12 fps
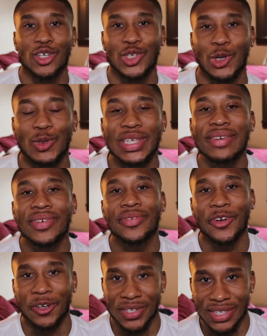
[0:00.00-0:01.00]
So TV
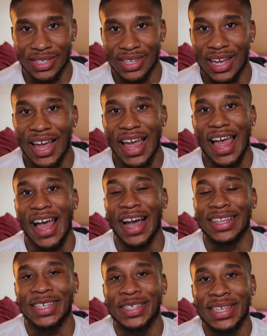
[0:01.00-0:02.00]
first. I
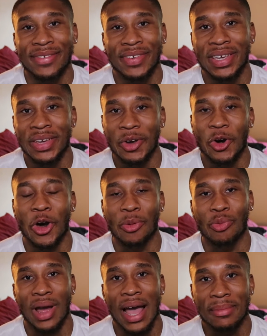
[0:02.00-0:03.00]
got the TV
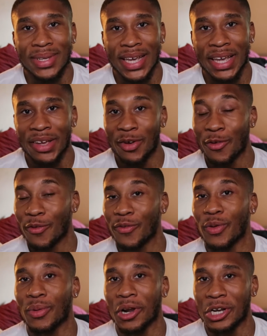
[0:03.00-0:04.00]
on Prime Day
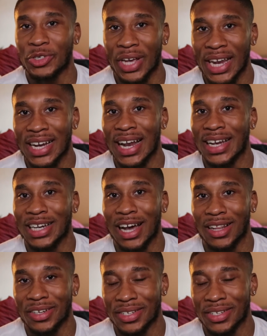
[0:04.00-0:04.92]
for $189.